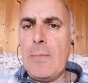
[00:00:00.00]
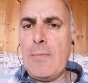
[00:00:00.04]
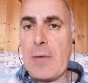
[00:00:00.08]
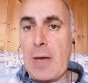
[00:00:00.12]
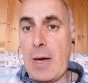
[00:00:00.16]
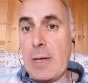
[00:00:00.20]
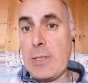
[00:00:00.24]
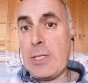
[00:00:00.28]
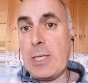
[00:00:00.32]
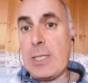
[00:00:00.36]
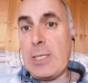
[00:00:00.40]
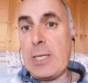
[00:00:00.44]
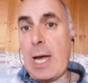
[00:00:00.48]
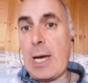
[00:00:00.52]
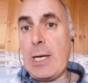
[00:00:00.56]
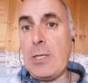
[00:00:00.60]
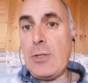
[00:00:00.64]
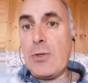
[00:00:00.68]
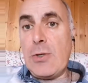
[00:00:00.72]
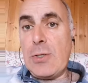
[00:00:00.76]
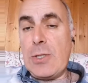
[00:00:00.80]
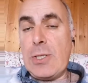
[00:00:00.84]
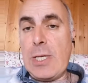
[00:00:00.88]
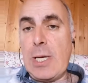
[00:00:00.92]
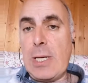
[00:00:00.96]
That's a
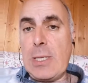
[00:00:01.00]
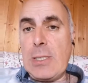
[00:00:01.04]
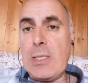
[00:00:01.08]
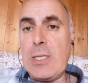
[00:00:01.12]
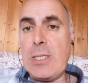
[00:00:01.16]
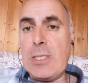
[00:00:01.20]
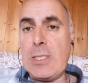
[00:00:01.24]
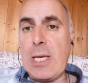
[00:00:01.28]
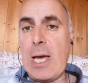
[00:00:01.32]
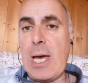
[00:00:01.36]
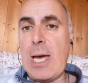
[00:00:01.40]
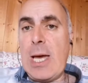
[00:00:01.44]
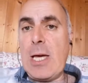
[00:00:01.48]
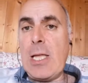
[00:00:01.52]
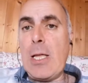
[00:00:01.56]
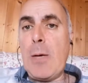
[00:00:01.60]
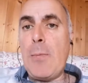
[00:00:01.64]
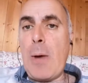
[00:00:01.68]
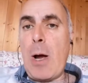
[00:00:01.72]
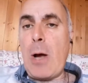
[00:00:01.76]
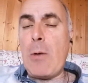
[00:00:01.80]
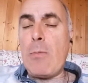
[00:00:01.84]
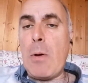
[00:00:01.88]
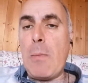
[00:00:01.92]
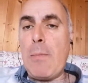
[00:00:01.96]
dangerous thing to say at the
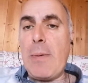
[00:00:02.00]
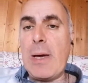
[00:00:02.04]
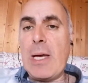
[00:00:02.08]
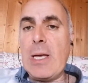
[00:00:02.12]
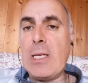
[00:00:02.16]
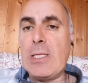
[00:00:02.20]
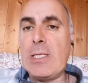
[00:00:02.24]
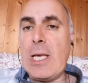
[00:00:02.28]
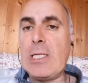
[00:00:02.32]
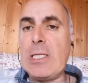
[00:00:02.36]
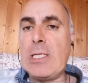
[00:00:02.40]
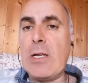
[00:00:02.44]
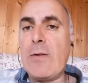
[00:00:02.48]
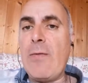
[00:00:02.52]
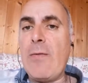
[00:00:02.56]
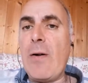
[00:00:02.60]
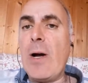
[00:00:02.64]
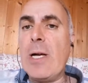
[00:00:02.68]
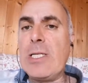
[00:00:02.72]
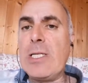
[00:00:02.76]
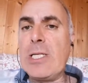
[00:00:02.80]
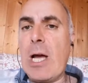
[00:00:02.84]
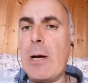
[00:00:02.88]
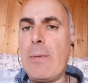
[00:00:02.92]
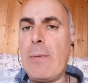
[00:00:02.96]
moment because there's
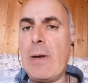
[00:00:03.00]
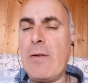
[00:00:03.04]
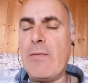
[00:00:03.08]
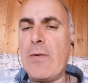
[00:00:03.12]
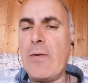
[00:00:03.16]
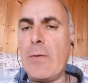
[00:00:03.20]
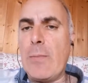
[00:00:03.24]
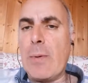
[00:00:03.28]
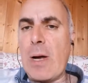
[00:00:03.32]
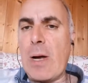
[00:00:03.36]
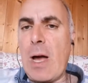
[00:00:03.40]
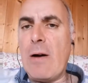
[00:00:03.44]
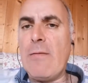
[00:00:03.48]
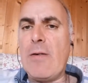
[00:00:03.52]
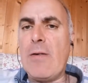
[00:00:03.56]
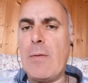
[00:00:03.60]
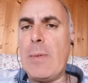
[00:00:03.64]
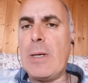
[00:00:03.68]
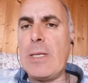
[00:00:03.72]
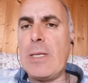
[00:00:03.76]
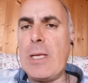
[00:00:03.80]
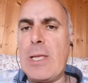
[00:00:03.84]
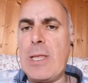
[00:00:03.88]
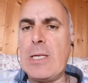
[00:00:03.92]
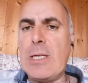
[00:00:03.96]
advice coming from
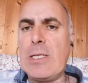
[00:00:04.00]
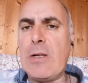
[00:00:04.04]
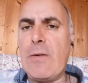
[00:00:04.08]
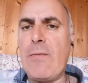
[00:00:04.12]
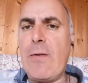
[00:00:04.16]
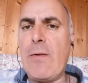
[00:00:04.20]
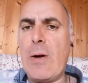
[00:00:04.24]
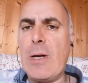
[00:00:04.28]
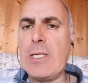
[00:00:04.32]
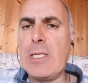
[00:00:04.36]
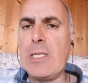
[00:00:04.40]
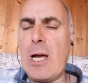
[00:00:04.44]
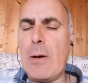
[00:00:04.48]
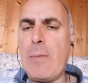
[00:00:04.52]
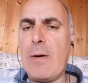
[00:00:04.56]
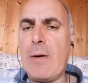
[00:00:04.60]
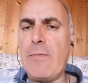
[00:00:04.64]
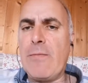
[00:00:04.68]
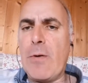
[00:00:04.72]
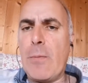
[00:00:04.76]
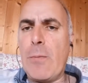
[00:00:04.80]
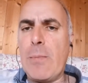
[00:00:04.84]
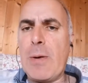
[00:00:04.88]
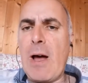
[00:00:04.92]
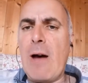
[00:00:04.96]
government, and there's advice coming
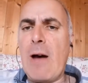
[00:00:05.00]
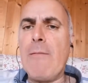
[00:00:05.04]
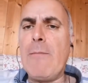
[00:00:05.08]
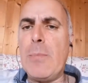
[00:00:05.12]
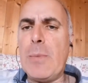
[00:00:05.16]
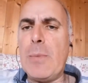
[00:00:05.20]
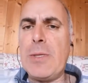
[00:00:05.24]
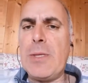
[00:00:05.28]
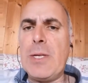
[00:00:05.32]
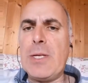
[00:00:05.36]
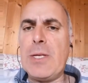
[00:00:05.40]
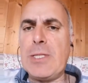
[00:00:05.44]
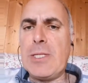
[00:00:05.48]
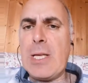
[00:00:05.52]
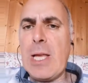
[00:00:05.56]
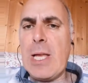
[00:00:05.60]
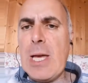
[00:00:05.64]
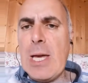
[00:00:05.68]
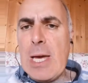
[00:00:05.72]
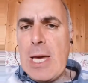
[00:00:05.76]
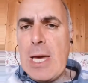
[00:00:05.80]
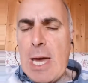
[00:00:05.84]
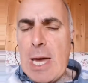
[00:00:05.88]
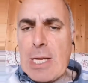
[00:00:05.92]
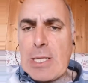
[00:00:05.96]
from government that
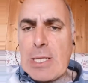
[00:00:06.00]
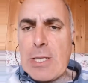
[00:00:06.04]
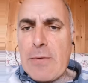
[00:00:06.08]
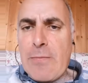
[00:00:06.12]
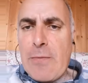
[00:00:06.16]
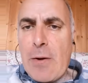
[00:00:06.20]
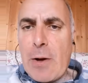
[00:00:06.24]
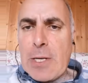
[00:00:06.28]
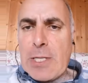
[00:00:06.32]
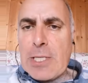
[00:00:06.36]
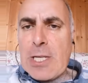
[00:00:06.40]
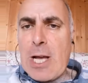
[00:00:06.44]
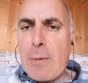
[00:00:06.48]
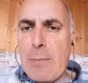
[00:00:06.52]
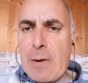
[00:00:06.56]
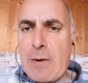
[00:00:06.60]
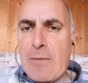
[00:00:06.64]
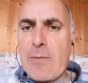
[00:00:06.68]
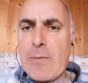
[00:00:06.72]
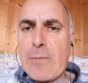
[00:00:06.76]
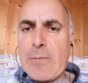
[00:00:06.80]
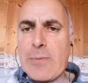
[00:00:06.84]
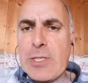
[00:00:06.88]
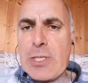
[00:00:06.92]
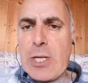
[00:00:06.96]
is advice coming
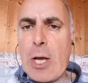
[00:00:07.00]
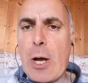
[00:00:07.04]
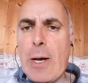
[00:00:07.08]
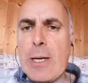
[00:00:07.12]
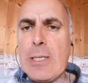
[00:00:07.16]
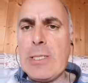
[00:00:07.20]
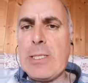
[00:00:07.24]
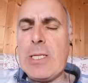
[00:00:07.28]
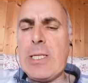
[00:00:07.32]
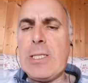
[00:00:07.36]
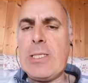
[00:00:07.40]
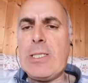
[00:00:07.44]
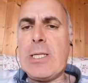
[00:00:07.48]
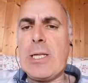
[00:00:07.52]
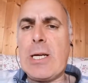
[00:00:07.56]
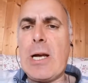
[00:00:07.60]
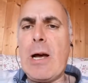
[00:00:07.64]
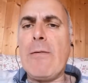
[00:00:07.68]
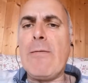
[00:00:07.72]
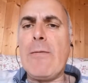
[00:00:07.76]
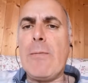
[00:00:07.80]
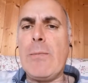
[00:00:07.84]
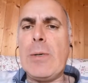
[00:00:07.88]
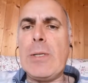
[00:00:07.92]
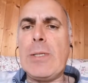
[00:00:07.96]
from scientists to
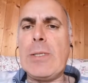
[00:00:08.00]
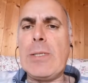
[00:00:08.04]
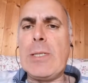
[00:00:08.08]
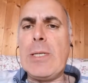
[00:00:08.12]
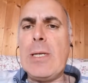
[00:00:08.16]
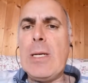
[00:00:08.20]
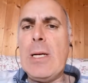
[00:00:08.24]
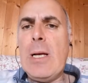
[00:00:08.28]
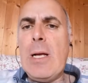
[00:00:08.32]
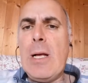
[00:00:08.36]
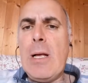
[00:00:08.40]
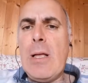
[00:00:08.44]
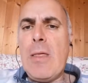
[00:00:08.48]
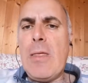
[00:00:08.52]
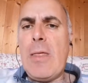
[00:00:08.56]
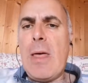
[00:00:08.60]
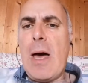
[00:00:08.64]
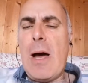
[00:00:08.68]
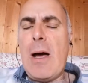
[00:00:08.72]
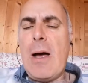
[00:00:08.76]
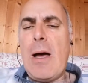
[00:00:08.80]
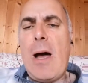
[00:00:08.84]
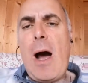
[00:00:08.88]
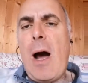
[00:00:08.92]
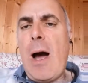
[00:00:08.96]
government,
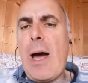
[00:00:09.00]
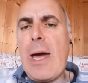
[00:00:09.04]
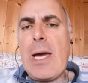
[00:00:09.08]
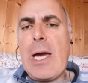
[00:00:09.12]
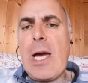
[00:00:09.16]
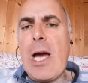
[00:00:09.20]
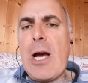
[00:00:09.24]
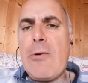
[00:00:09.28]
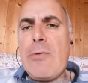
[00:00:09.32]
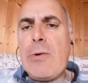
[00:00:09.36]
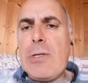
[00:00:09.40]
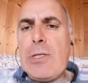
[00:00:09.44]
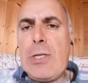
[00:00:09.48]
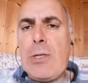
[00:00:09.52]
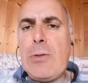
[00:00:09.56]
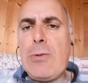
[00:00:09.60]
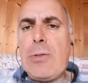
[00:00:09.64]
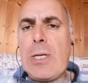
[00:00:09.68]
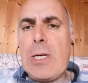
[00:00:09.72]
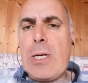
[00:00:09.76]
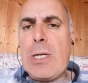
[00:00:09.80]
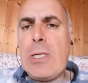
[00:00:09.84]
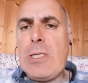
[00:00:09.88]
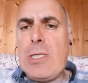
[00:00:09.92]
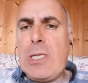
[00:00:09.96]
that I encourage you
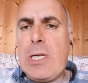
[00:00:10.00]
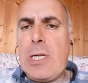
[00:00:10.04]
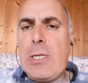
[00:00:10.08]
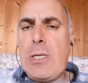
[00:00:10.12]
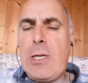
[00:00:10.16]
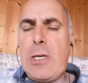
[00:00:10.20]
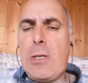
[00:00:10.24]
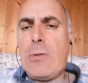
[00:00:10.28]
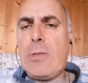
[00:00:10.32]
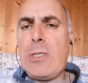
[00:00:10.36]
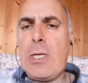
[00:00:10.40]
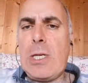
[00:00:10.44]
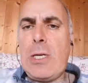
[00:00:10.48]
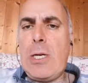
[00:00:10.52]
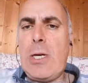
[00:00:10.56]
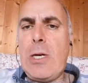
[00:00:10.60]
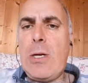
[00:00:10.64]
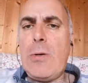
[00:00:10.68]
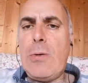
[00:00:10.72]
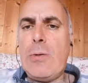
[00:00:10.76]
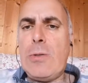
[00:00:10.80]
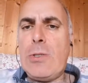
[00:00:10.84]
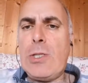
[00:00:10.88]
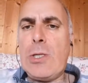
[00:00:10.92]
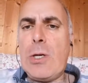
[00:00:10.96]
to continue to
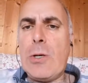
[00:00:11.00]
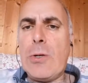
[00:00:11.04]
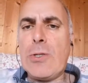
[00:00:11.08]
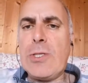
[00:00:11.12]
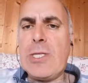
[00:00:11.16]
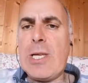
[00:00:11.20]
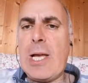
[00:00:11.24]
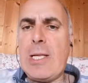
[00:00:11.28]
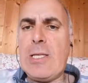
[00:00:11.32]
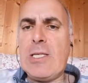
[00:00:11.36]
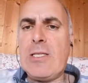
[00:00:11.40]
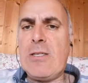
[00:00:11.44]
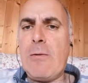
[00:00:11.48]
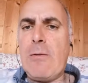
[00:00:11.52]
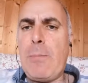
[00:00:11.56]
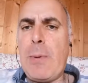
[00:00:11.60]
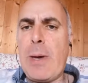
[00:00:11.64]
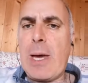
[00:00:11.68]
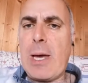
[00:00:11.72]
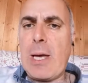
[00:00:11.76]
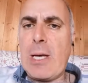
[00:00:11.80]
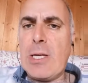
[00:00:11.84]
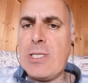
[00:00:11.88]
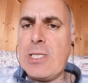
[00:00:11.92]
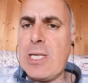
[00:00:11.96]
use your sense of
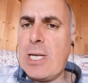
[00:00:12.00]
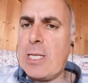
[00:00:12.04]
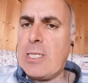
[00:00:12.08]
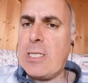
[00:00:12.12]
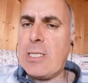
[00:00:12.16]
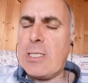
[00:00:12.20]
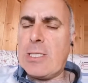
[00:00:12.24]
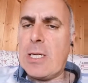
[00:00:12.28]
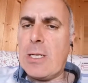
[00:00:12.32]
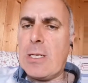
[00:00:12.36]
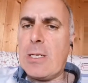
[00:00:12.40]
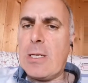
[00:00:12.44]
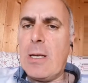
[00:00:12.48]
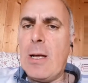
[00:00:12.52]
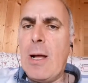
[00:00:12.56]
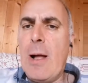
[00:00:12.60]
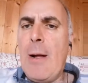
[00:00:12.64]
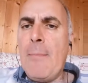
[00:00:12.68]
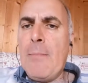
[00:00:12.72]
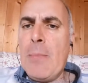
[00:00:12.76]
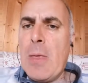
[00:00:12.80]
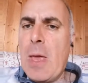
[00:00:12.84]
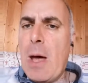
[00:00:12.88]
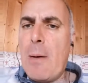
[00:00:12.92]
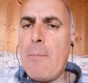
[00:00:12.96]
being a citizen,
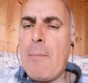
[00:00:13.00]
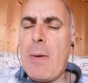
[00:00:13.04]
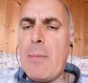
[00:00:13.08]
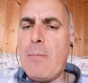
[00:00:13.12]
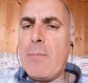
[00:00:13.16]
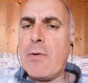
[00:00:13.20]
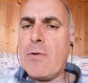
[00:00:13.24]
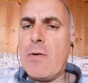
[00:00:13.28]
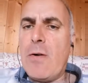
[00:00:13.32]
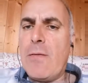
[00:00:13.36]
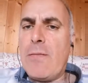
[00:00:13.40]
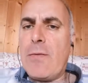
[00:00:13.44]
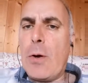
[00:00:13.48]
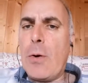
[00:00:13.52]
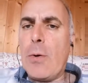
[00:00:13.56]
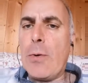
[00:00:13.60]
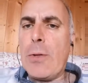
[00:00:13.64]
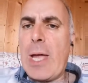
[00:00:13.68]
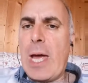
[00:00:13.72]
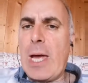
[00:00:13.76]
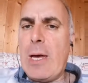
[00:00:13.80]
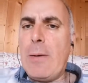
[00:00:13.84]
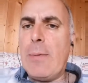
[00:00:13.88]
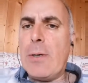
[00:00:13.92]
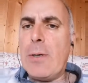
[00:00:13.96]
a member of your
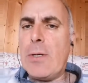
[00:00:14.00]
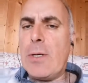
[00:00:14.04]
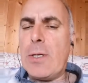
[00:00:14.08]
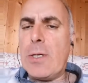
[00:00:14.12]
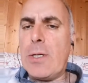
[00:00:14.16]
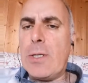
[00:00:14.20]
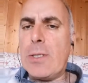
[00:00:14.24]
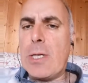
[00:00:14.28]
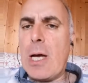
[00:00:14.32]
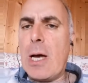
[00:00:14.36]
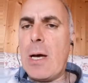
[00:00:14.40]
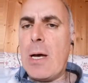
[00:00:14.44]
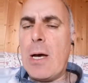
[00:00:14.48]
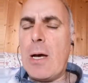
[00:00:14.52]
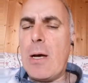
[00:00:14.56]
neighbourhood,